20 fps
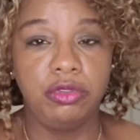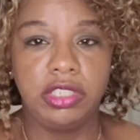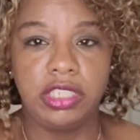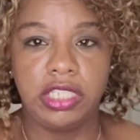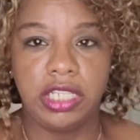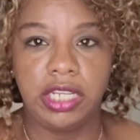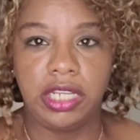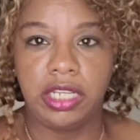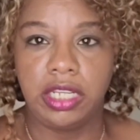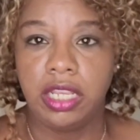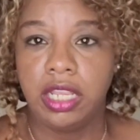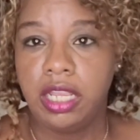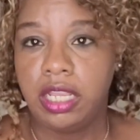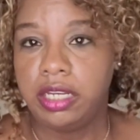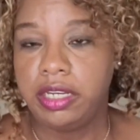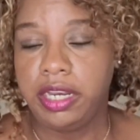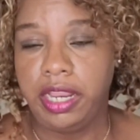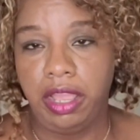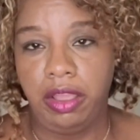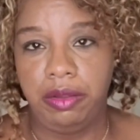Now, I'm
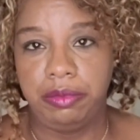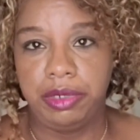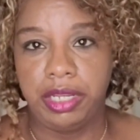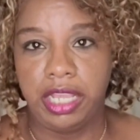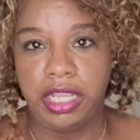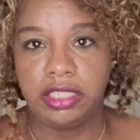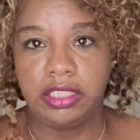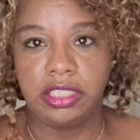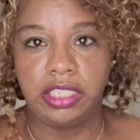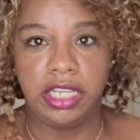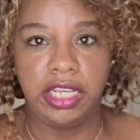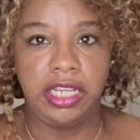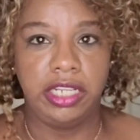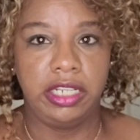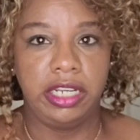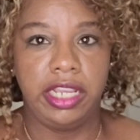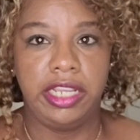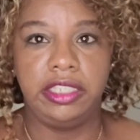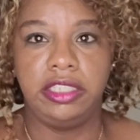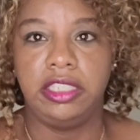not saying like this is
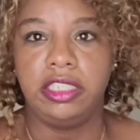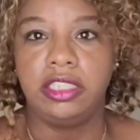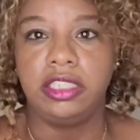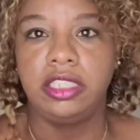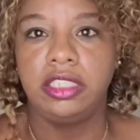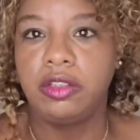a wild